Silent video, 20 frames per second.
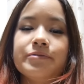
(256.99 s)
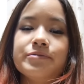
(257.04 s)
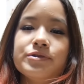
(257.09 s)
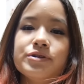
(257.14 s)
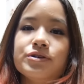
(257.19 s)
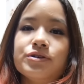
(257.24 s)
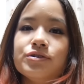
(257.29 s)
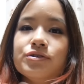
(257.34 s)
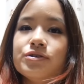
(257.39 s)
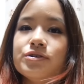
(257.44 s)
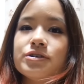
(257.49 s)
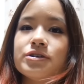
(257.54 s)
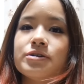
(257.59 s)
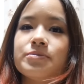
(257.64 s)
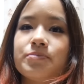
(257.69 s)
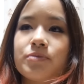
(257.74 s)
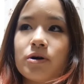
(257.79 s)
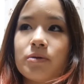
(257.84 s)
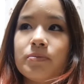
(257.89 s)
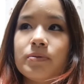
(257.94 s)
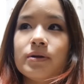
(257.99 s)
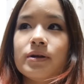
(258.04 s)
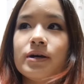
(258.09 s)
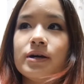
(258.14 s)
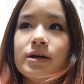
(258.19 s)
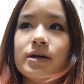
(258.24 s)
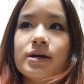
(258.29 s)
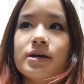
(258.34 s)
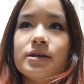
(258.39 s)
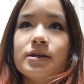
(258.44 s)
to use it
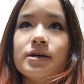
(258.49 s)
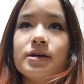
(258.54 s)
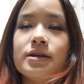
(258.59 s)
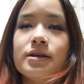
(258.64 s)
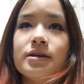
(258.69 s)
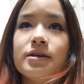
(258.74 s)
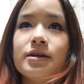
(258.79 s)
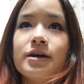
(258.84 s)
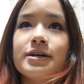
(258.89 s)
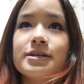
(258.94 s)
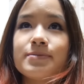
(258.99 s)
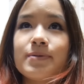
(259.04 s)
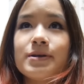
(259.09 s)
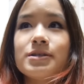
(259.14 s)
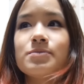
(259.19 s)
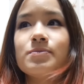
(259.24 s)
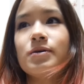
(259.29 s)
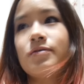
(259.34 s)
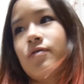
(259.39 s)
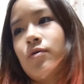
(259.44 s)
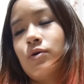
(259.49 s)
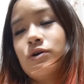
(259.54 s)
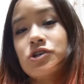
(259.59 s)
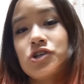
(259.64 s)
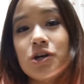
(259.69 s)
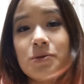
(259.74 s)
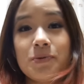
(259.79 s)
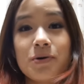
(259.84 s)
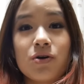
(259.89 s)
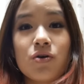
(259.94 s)
properly, and then they explained to me if I want
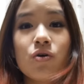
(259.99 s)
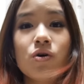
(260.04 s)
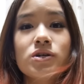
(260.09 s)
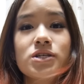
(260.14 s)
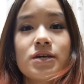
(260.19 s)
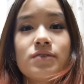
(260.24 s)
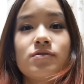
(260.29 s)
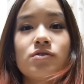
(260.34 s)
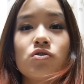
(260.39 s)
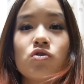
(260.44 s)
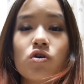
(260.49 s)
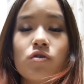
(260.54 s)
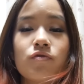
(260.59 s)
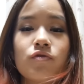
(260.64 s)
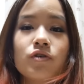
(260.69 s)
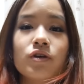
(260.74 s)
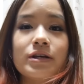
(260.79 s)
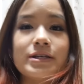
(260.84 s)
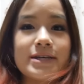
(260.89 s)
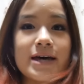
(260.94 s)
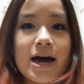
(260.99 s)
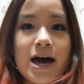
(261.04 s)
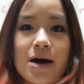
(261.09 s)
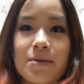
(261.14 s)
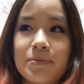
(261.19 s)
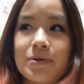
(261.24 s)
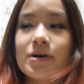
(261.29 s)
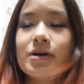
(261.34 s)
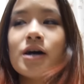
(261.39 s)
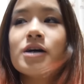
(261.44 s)
cheaper calls, I have to call through this
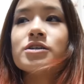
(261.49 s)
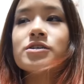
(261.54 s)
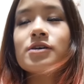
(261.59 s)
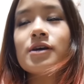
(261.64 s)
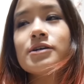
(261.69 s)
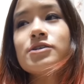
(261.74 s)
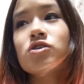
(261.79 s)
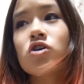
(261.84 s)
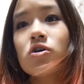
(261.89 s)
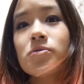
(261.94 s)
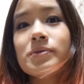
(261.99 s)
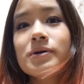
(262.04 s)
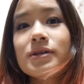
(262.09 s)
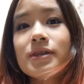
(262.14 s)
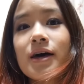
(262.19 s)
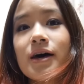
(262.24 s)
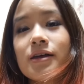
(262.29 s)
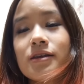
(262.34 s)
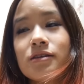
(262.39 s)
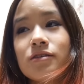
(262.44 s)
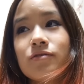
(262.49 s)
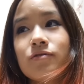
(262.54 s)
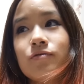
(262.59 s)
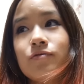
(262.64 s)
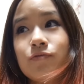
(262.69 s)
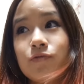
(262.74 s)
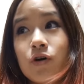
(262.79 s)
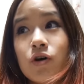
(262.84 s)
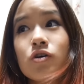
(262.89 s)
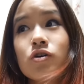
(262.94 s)
app. So they told me that
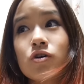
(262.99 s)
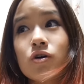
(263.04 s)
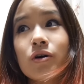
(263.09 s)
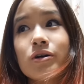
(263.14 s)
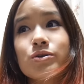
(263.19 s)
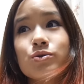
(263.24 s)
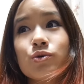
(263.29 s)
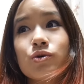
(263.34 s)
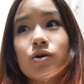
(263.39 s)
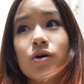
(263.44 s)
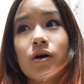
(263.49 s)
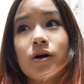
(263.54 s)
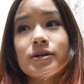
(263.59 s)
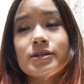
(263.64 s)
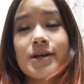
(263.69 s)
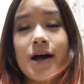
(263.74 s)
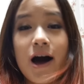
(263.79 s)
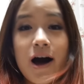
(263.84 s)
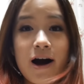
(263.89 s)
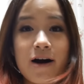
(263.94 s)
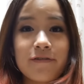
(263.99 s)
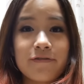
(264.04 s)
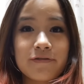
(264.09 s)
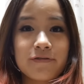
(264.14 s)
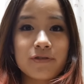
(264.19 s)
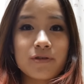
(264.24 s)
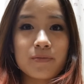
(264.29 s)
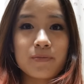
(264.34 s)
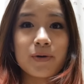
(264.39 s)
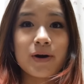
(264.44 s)
phone calls will cost half
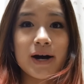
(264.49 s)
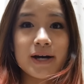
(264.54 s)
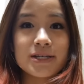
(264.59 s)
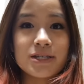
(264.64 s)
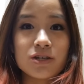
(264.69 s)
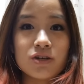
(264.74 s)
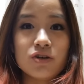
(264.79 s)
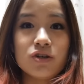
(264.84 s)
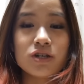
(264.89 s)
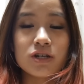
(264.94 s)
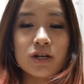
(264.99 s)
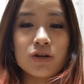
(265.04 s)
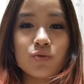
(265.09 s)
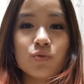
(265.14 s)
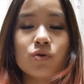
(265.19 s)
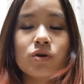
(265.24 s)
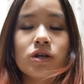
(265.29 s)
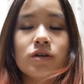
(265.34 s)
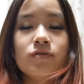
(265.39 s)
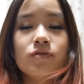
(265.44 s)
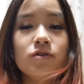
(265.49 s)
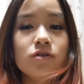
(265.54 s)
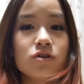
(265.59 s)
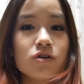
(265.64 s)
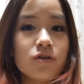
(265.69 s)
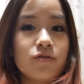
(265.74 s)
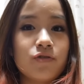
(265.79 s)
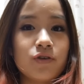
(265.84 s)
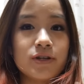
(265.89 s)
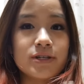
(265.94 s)
the price it usually would if you
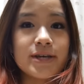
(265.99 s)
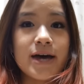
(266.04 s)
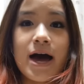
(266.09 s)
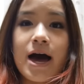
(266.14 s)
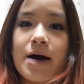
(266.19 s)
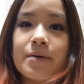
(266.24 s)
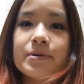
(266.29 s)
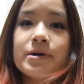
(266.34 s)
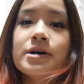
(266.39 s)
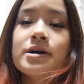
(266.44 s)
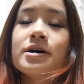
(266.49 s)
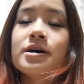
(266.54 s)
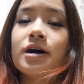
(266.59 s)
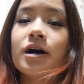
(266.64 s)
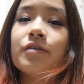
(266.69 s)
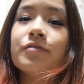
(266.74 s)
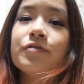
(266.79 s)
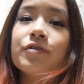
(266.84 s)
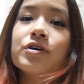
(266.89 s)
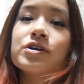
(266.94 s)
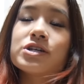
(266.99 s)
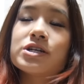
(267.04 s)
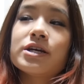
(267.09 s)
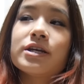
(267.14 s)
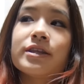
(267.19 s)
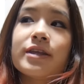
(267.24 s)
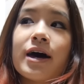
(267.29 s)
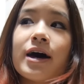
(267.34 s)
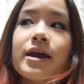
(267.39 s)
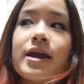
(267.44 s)
go through this app.
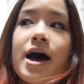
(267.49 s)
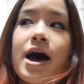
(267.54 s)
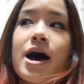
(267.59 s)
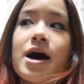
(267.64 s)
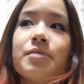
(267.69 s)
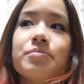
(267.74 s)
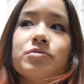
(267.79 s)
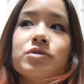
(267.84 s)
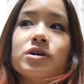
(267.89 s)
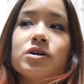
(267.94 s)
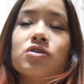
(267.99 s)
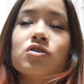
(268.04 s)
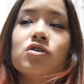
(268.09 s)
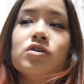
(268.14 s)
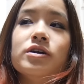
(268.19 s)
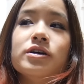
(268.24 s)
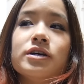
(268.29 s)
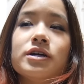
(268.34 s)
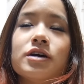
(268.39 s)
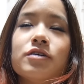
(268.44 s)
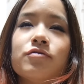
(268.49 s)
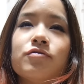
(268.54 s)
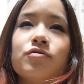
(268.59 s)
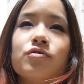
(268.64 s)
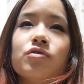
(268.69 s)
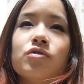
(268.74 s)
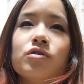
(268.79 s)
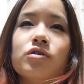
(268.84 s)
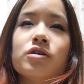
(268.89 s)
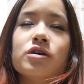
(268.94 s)
Unfortunately, that app you can only get
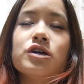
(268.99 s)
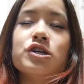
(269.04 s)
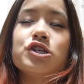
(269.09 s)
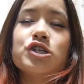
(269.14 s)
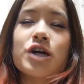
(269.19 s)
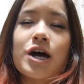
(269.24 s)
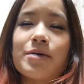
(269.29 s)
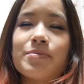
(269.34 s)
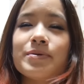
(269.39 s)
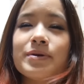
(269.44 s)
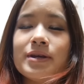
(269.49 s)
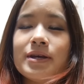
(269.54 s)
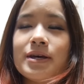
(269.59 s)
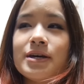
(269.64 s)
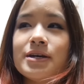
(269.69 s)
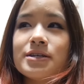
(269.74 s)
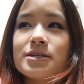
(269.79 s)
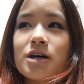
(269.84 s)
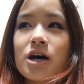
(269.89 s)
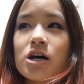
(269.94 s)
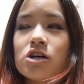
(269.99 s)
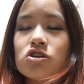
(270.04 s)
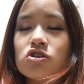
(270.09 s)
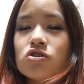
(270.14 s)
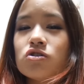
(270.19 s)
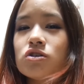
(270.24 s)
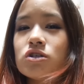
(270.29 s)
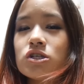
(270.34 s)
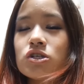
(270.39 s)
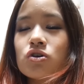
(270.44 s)
through the Japanese
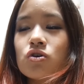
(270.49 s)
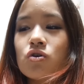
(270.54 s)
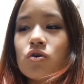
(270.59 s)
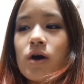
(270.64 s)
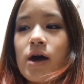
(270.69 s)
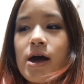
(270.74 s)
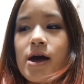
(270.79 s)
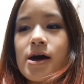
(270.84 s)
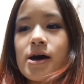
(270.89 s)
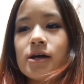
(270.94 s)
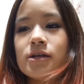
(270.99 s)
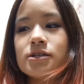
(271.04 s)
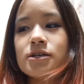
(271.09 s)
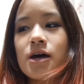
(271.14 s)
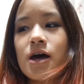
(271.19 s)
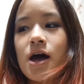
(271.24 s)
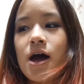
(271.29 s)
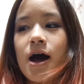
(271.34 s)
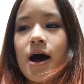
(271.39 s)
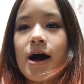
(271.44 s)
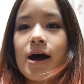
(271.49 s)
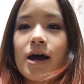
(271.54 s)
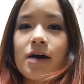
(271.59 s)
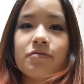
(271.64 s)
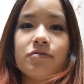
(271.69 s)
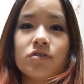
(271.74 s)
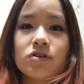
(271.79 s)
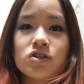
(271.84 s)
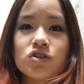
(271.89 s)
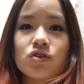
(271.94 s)
iTunes store, and I
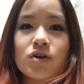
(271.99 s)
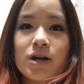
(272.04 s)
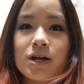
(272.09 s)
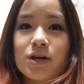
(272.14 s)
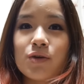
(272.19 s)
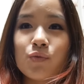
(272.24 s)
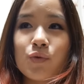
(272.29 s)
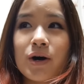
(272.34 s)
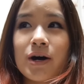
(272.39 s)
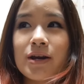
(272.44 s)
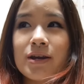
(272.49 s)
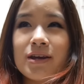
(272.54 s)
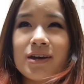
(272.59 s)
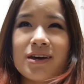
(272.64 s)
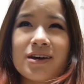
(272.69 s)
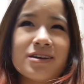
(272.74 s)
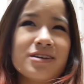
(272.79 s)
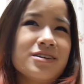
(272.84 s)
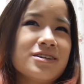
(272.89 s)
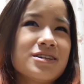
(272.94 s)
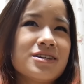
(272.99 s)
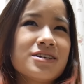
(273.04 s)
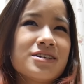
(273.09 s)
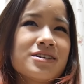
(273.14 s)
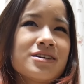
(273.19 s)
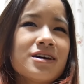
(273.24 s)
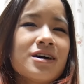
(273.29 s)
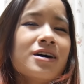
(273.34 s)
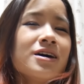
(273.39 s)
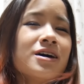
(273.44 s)
have an Australian one, and it's
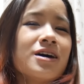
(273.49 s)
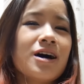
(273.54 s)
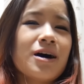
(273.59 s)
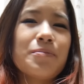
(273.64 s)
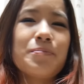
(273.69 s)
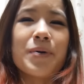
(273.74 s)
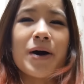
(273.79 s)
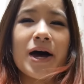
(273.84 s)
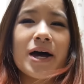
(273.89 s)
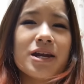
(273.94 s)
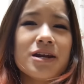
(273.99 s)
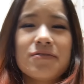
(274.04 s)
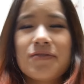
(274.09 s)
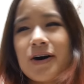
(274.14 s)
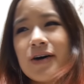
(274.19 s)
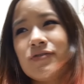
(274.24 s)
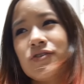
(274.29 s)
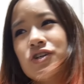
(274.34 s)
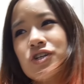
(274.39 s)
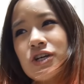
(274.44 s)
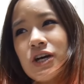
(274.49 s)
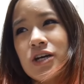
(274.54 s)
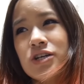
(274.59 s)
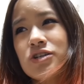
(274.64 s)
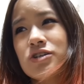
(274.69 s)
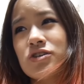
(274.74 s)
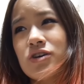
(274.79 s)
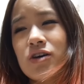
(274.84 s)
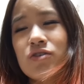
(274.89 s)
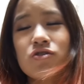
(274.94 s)
just a pain if I have to change
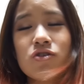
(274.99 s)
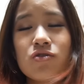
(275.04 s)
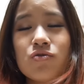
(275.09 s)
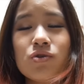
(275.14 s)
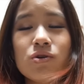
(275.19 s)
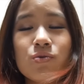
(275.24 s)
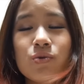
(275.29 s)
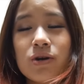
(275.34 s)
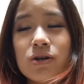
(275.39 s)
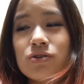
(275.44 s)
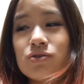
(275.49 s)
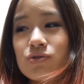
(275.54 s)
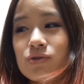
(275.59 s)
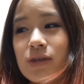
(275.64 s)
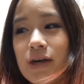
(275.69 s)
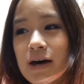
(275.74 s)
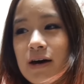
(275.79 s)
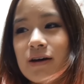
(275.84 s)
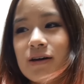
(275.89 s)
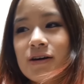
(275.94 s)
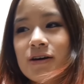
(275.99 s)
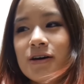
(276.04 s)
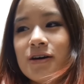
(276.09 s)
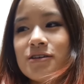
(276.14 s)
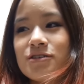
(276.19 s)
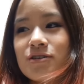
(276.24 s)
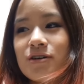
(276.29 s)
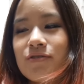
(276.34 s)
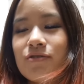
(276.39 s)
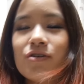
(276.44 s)
it, so I don't really want to do that.
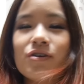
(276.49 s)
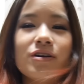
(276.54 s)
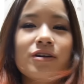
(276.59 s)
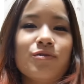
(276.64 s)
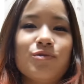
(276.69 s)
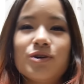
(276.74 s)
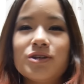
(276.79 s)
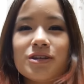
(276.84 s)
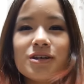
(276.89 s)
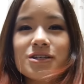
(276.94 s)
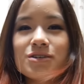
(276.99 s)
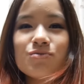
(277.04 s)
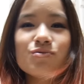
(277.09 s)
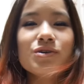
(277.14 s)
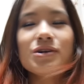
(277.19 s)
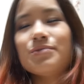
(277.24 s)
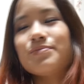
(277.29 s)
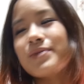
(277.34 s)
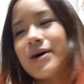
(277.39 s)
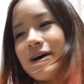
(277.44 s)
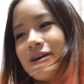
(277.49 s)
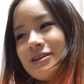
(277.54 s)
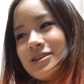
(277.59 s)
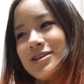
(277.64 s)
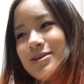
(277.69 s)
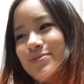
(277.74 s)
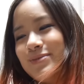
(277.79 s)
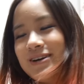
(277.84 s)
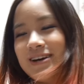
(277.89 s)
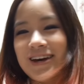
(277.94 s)
So I thought it doesn't really matter
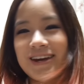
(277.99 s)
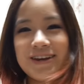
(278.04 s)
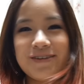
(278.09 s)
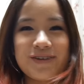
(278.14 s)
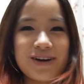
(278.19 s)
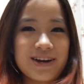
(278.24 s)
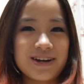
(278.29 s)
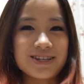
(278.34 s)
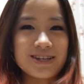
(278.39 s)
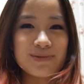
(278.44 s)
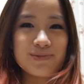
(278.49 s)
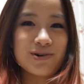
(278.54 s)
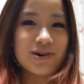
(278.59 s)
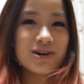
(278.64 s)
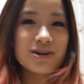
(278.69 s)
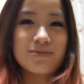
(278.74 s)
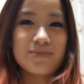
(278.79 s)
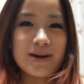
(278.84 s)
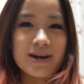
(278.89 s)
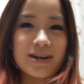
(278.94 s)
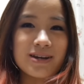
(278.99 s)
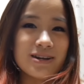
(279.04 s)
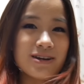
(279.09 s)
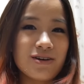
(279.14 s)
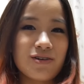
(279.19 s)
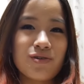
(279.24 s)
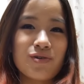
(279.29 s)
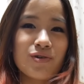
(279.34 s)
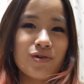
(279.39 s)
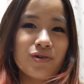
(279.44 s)
to me anyway because I'm not going to make
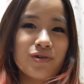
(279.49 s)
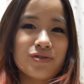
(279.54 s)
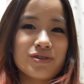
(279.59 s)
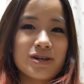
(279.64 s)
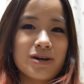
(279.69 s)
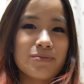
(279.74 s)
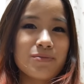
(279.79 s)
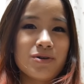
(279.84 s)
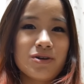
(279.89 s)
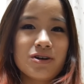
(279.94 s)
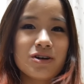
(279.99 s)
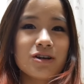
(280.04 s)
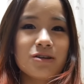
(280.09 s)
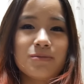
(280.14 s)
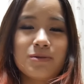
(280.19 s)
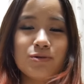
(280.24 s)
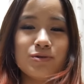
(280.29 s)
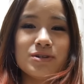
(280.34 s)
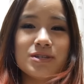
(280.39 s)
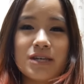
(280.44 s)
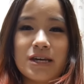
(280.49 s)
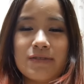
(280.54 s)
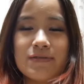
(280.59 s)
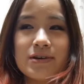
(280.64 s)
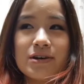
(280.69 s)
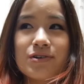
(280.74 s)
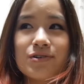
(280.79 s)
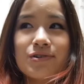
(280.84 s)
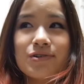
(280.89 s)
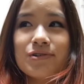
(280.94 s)
any calls, I'm only going to be
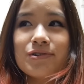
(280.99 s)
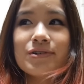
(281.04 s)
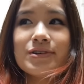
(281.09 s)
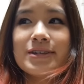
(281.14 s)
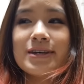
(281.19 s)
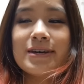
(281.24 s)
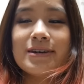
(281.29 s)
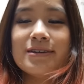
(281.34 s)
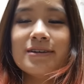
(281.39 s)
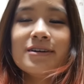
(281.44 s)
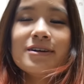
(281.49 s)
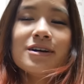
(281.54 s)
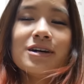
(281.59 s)
receiving calls, and